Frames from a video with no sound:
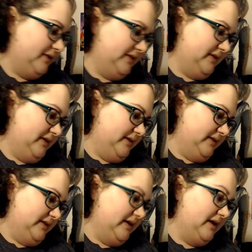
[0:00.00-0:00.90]
this
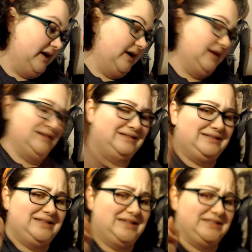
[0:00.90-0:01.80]
is
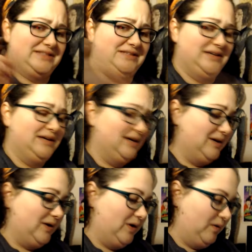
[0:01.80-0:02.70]
disc
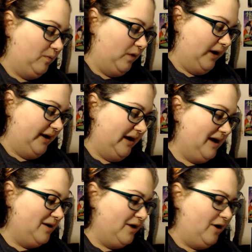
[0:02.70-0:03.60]
one. I
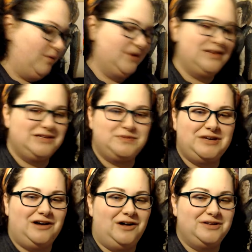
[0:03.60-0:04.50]
don't know. Would these be
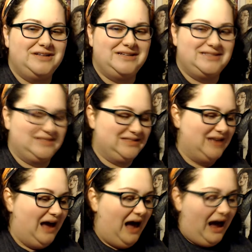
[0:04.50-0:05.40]
called discs?
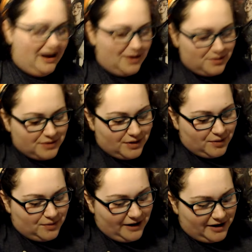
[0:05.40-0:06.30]
I don't
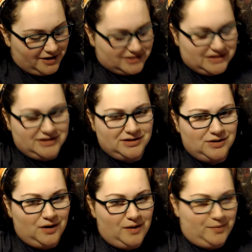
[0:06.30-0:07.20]
know records. I didn't
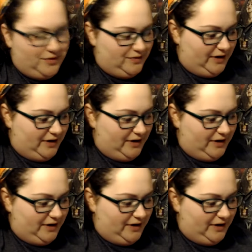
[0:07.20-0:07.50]
grow up with